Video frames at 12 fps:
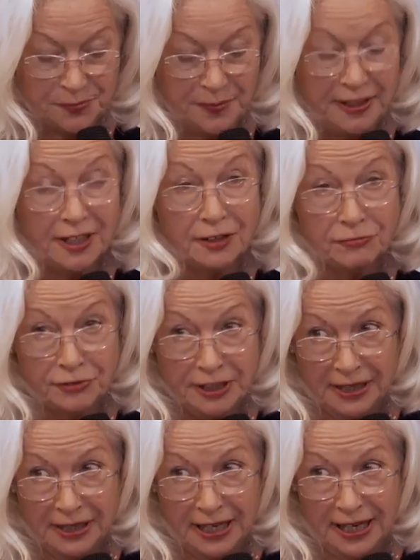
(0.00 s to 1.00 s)
being
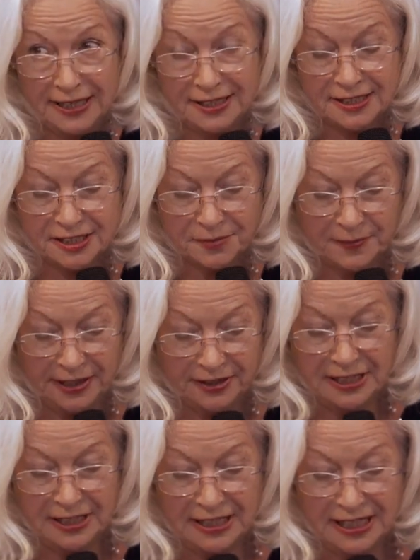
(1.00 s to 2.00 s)
replaced by the
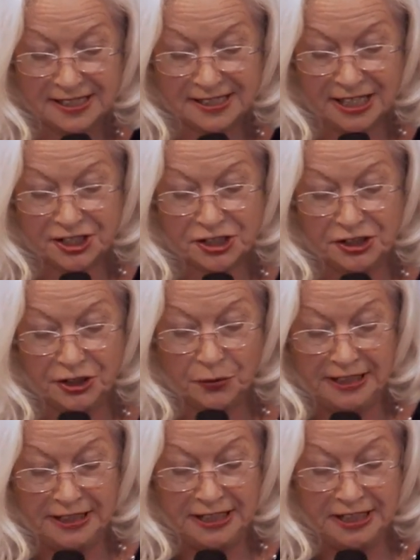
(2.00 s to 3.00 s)
realization that
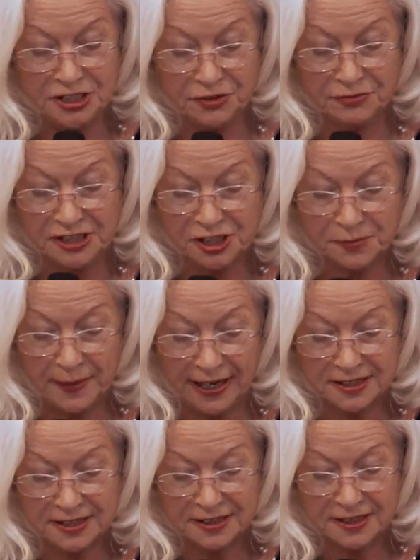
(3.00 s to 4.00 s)
we need to
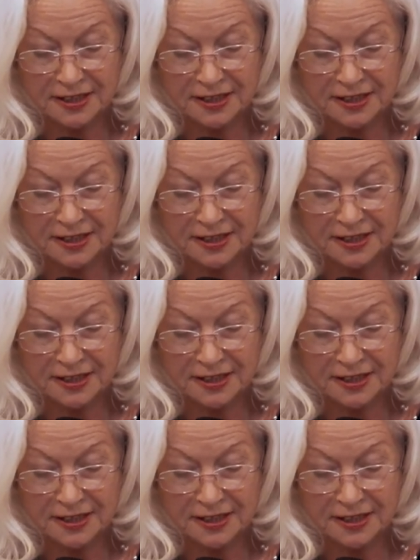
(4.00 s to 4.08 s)
respect,